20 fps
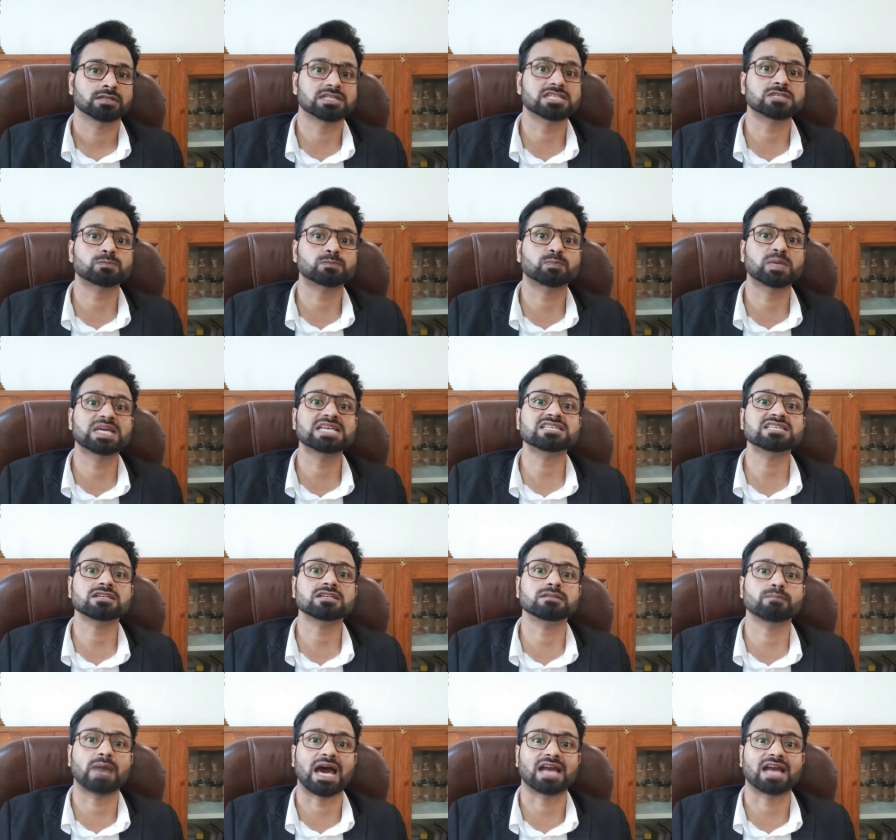the
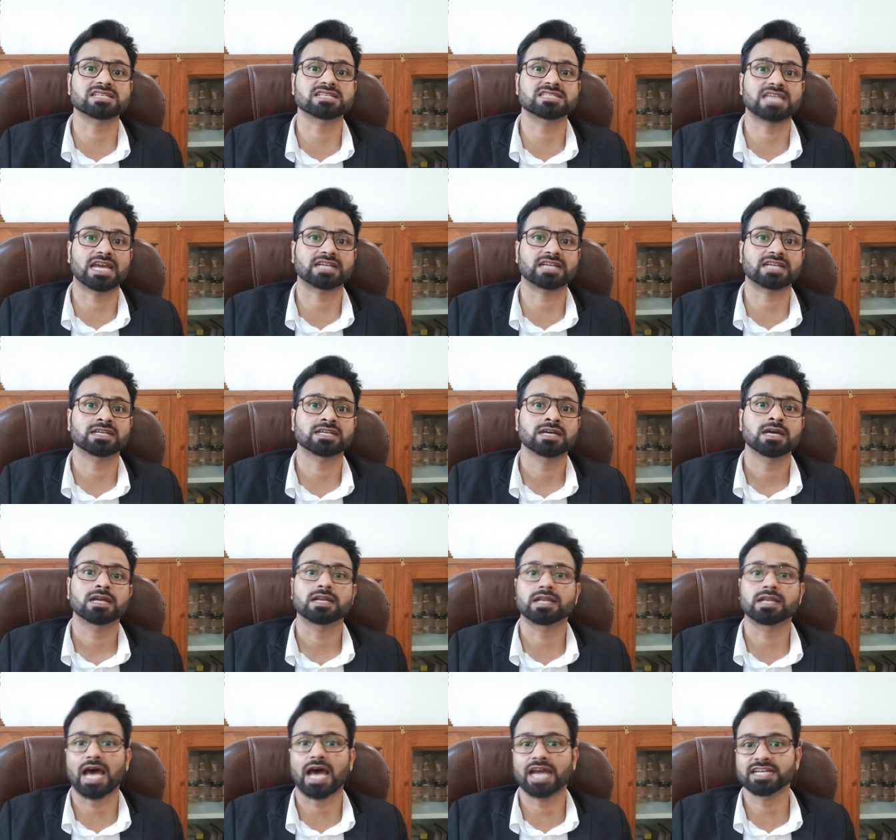Special Marriage
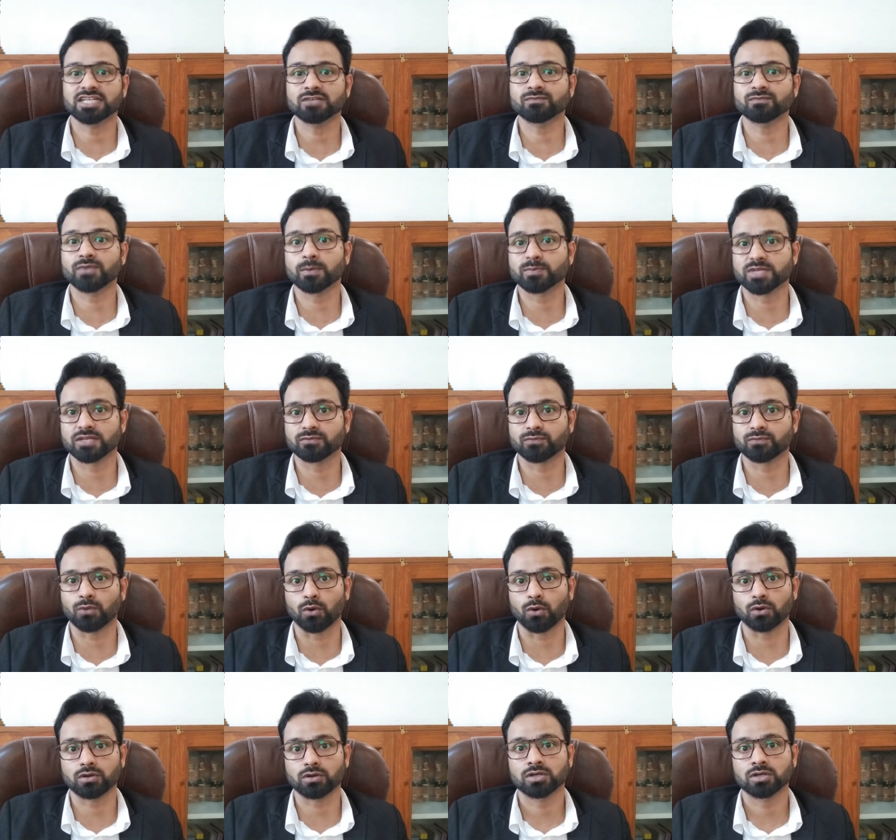Act
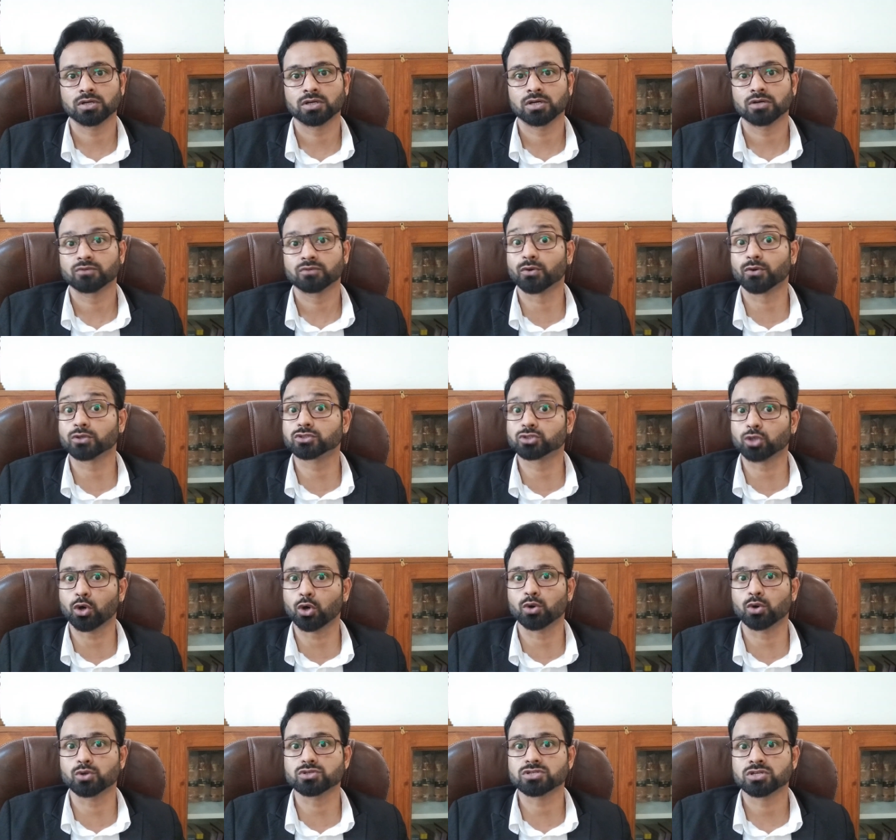1954 for
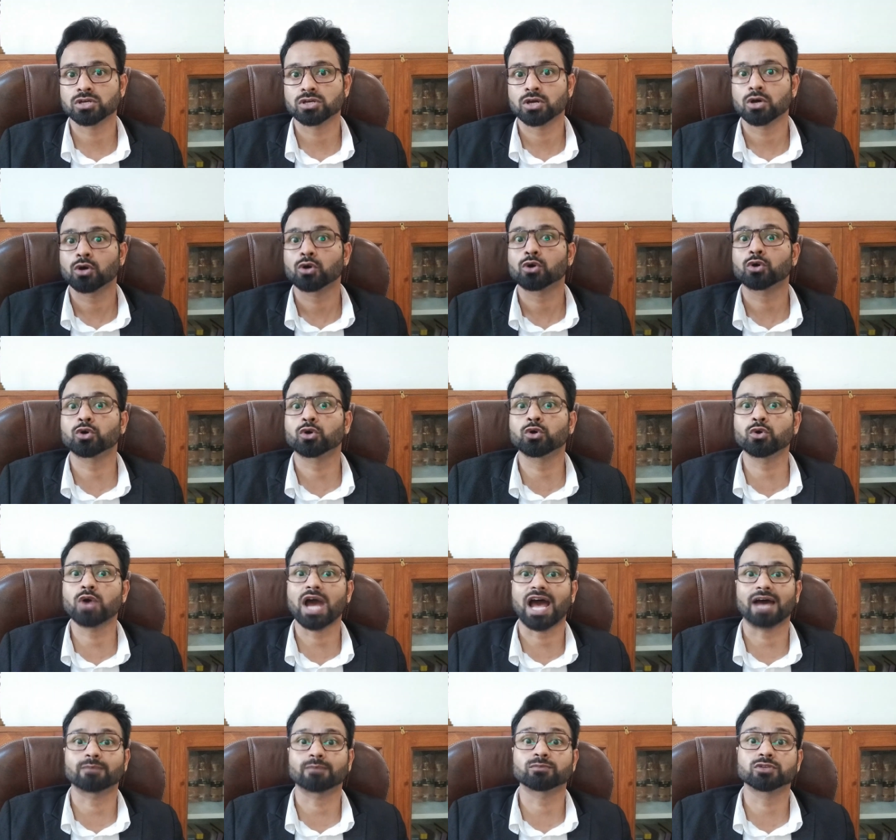those
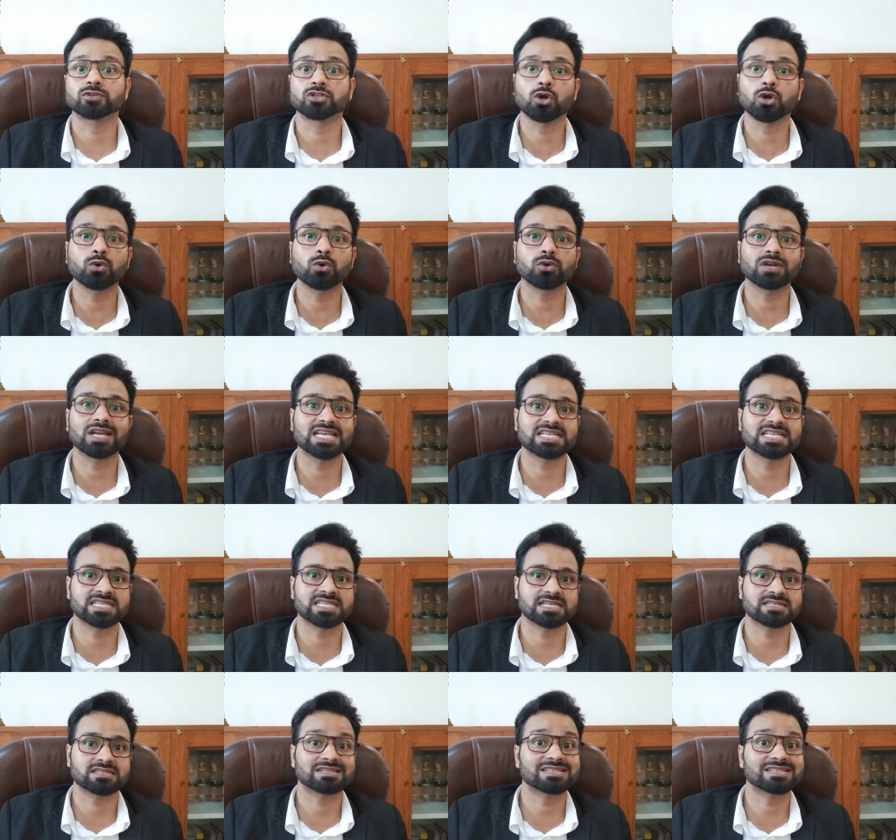who have no
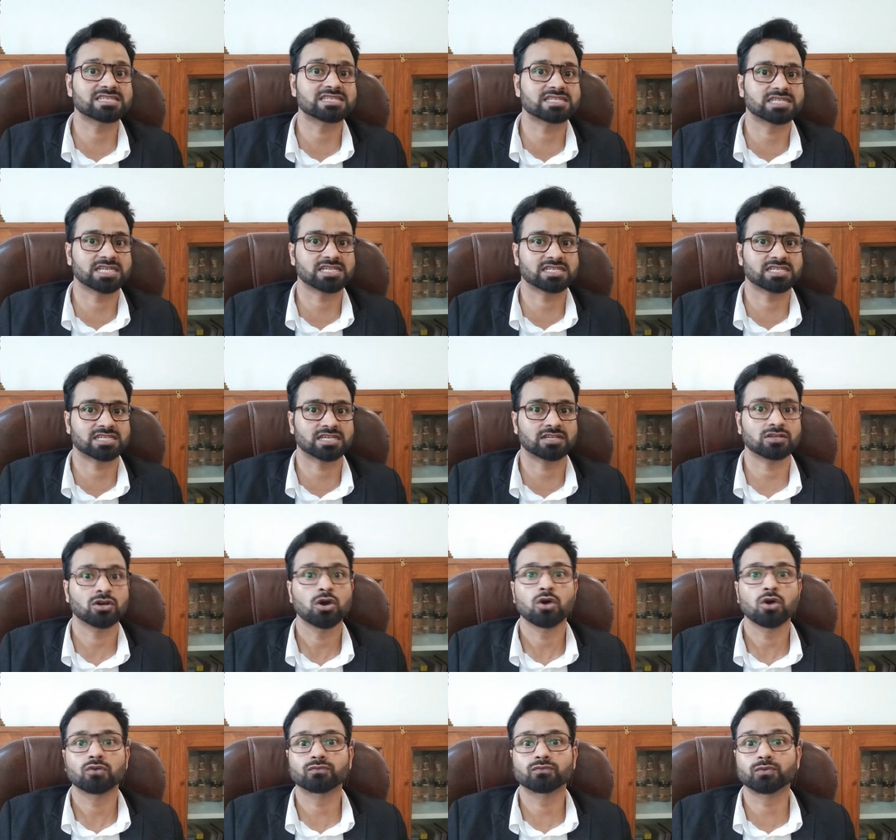religious restriction
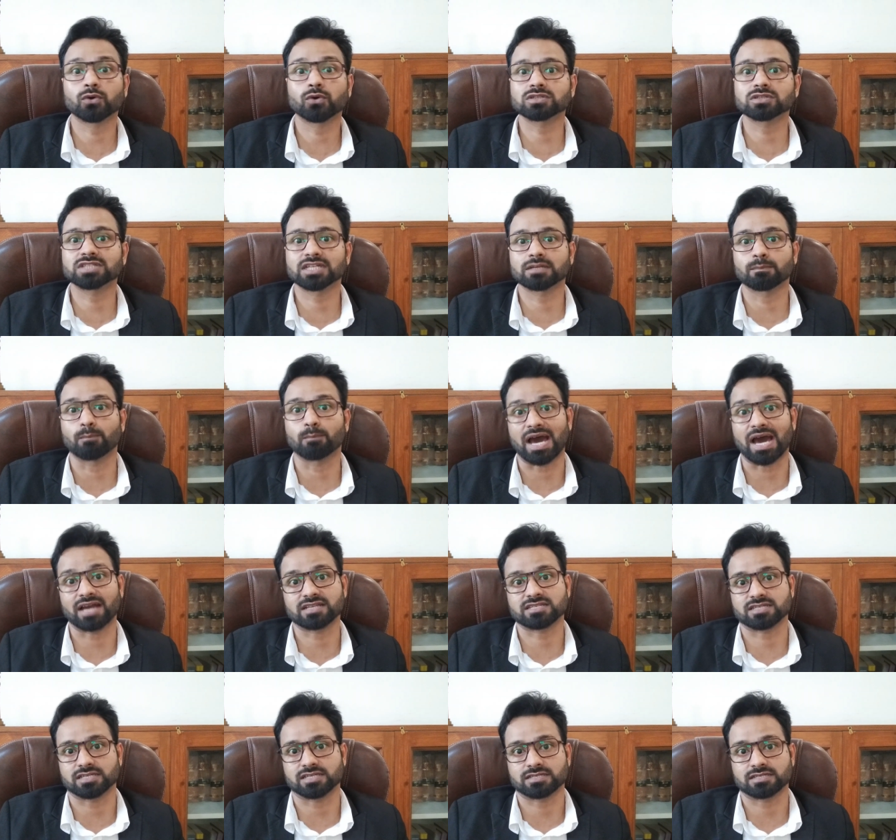for their
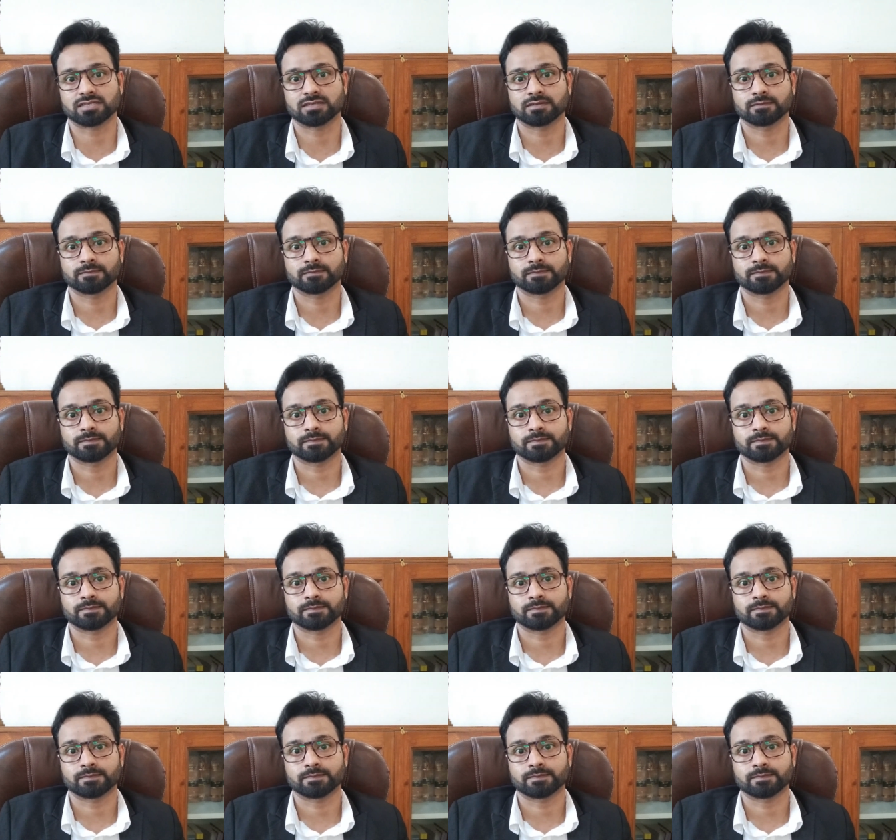marriages.